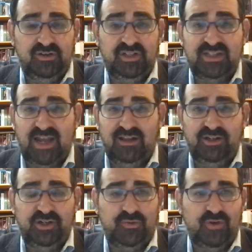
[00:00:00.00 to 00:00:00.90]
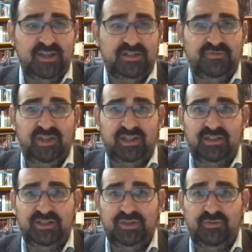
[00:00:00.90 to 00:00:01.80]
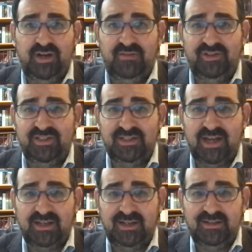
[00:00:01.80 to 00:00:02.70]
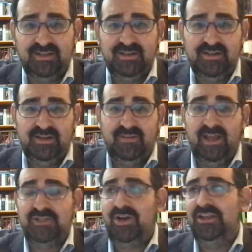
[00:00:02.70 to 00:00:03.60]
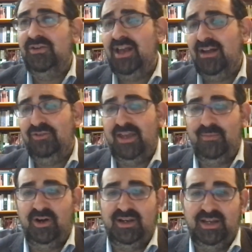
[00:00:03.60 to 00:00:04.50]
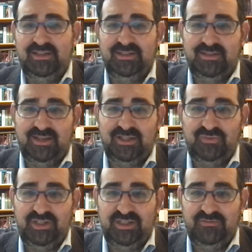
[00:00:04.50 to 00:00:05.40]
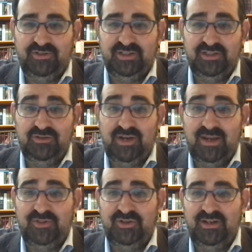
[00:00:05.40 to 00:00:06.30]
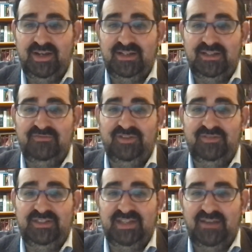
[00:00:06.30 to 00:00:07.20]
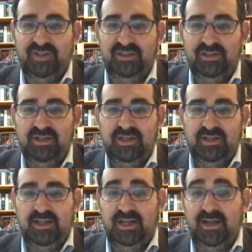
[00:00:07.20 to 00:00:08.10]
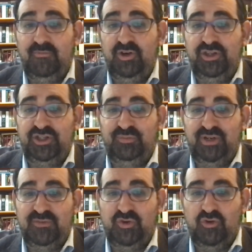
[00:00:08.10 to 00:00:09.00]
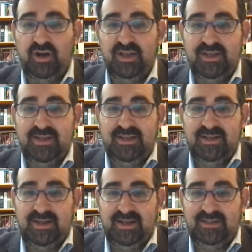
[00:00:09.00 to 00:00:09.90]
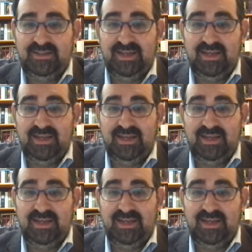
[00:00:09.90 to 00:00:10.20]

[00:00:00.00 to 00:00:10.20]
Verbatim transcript: you know, to challenge our ways of thinking so that we're never stuck in it. And that's why you have landmark cases like Sweezy versus New Hampshire in 1957, um, where the Supreme Court uh,